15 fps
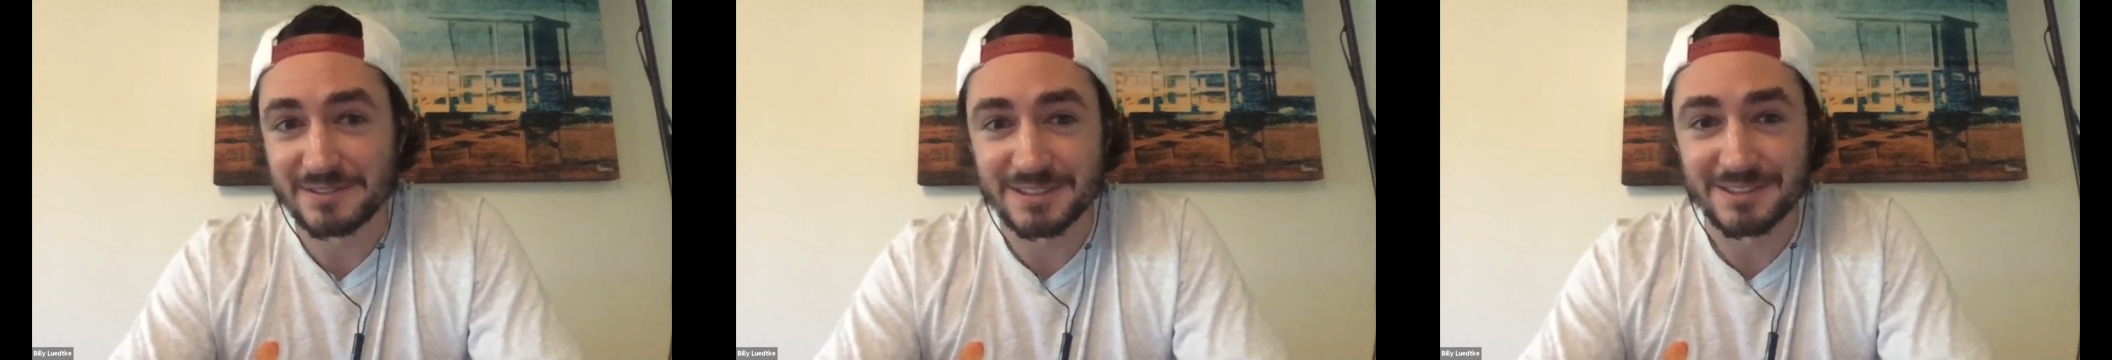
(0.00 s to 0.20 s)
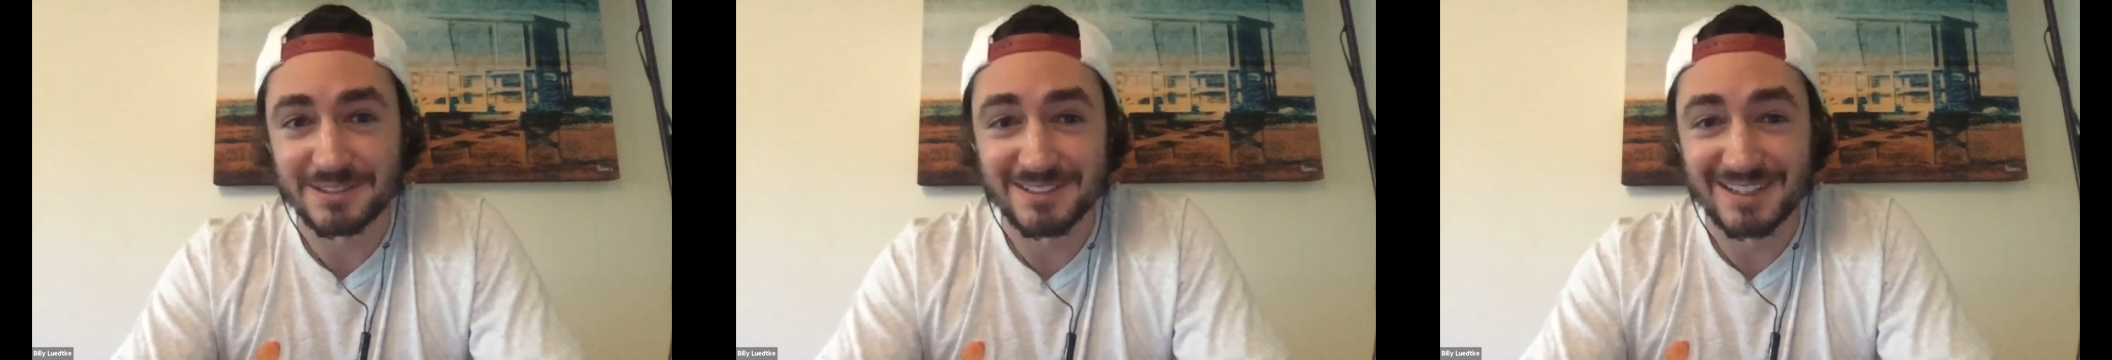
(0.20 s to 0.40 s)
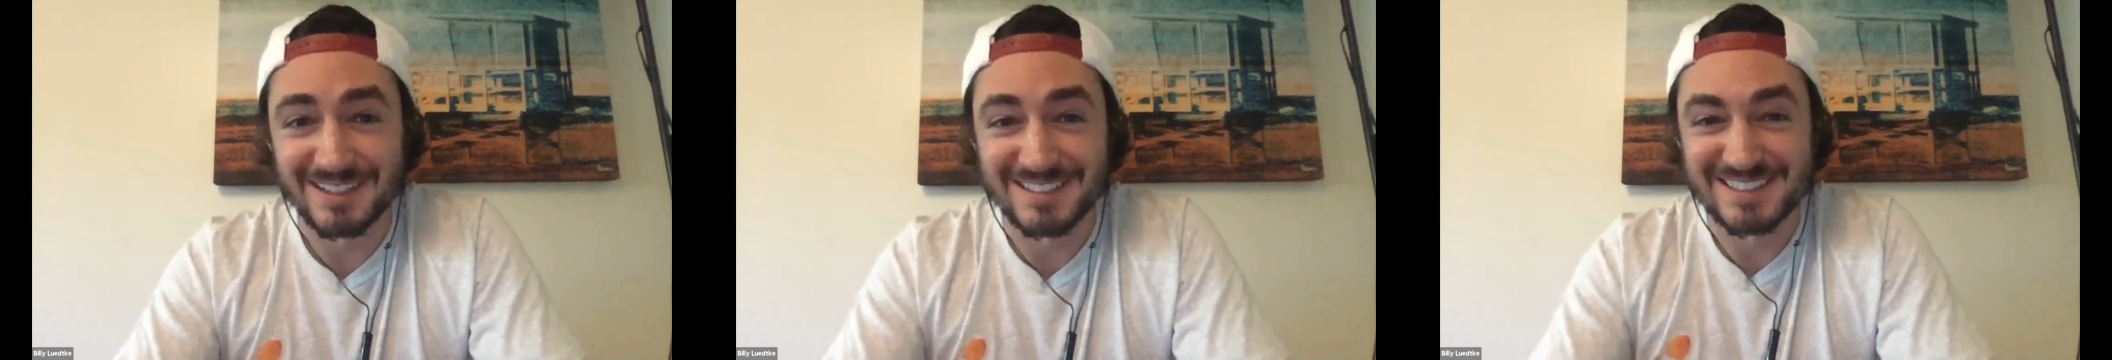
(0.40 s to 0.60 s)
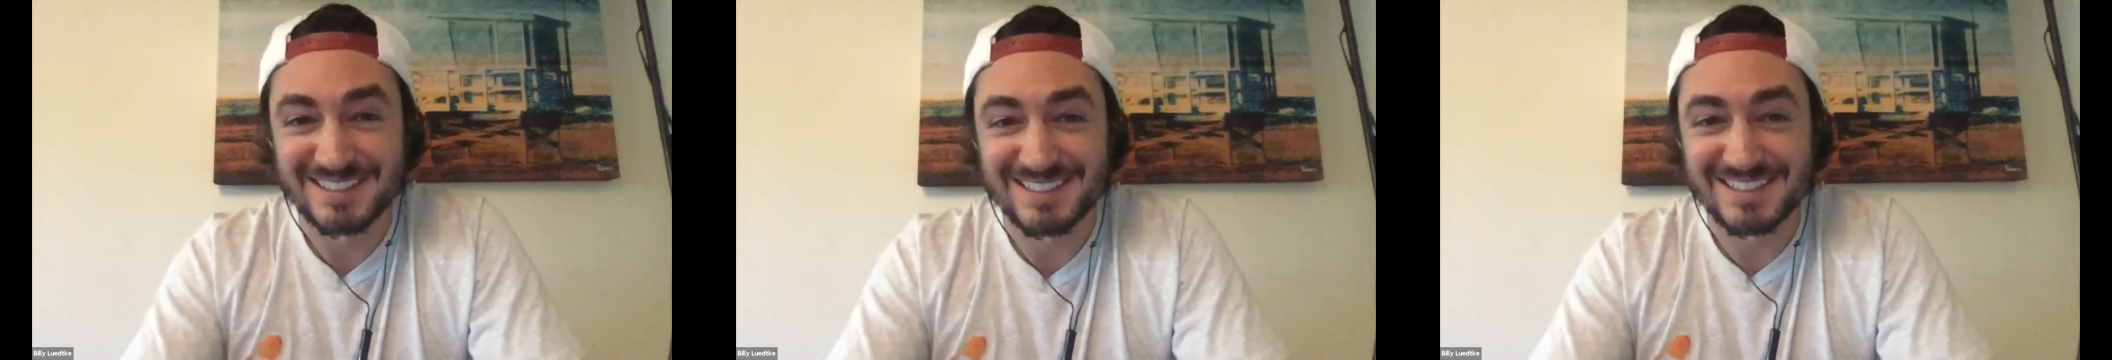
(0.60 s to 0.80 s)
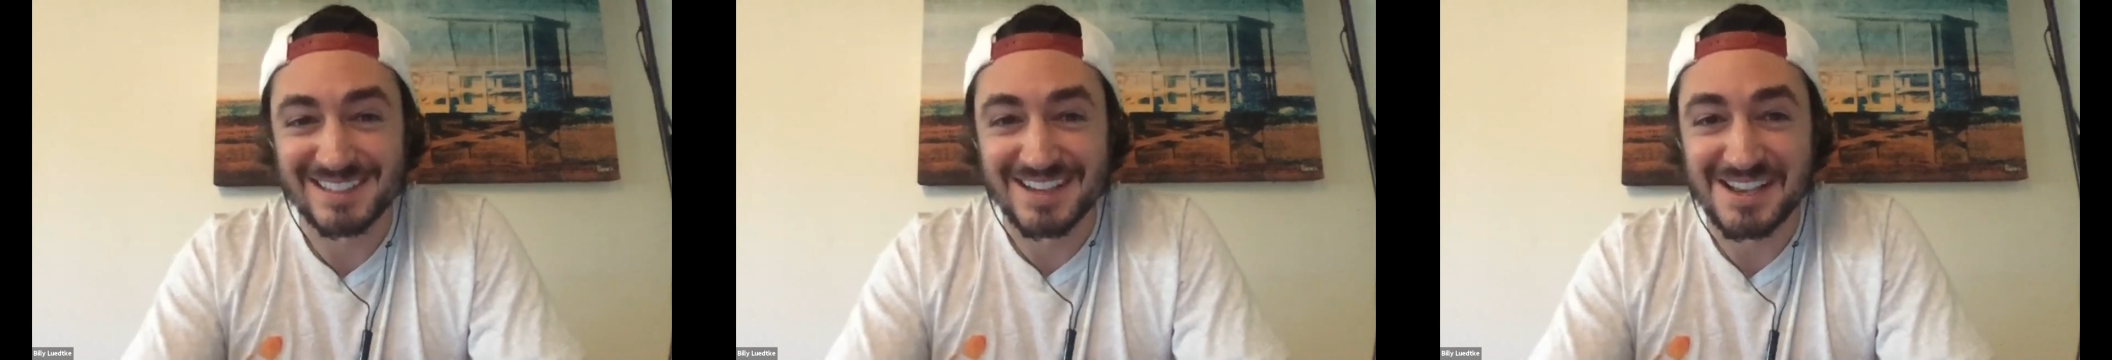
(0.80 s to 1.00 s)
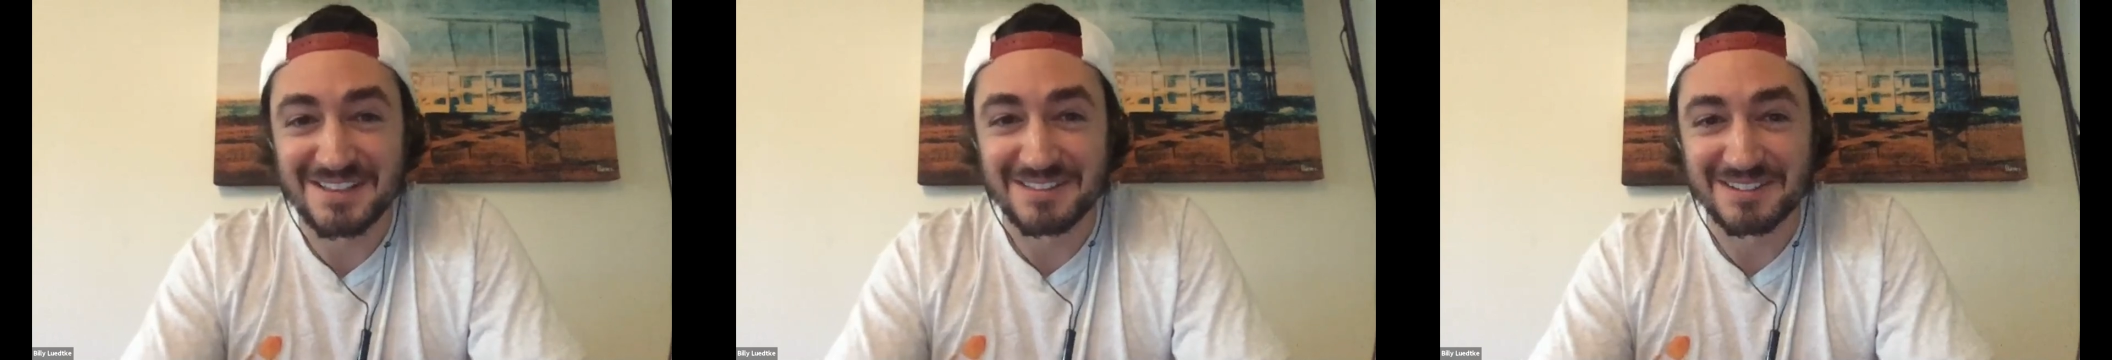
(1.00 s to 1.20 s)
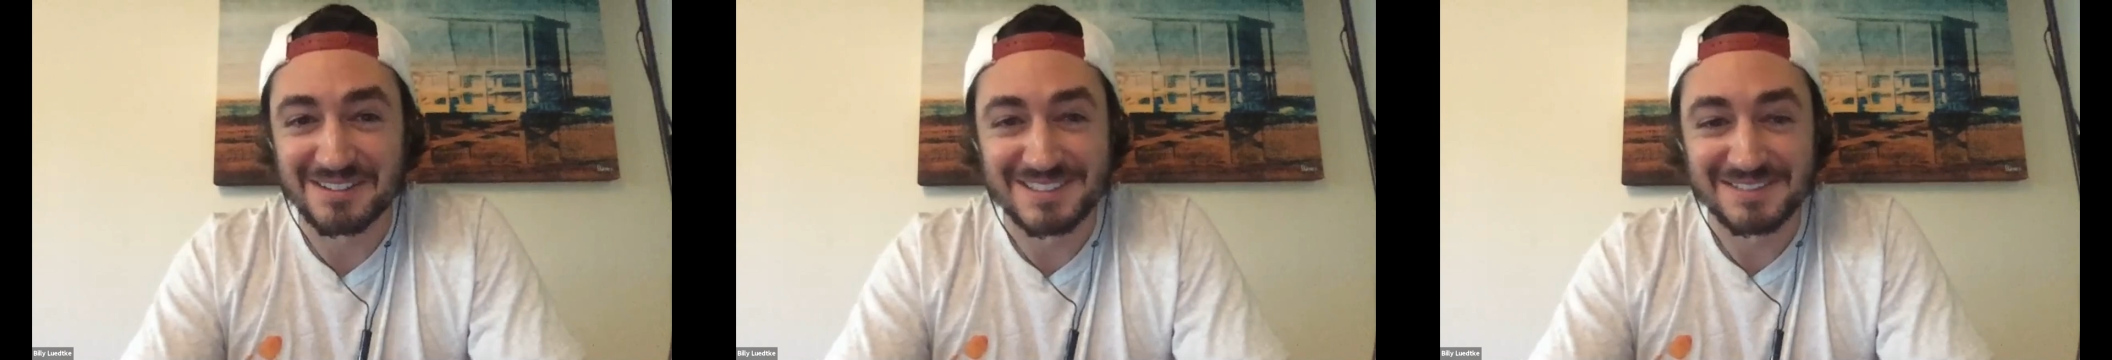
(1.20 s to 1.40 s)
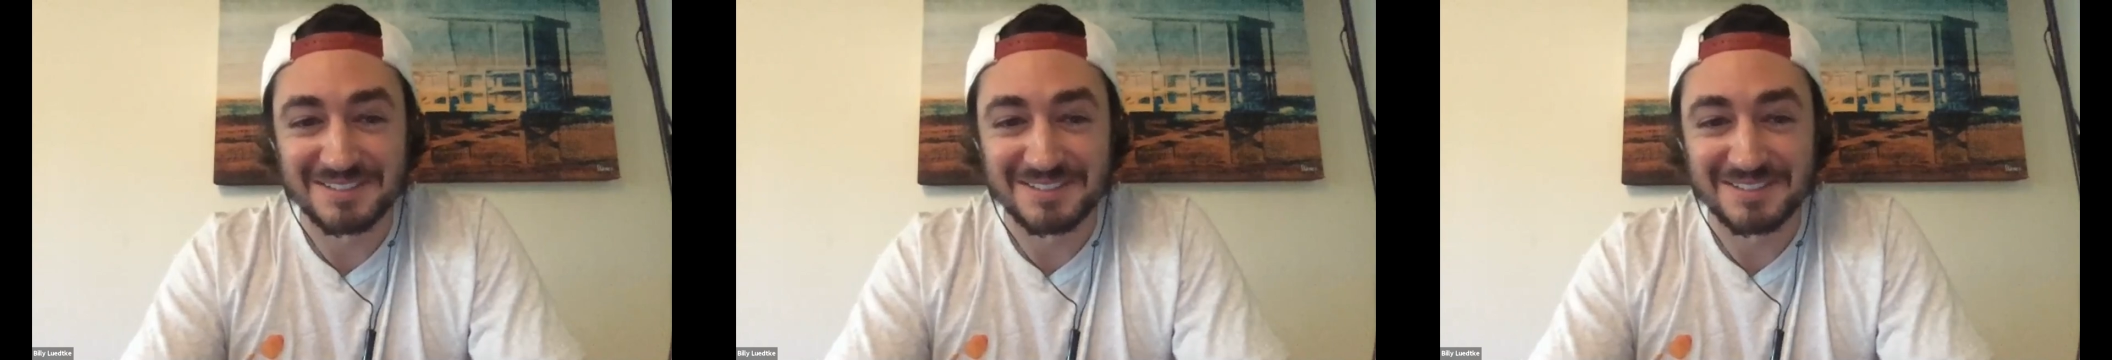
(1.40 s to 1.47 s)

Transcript: hear you guys' thoughts.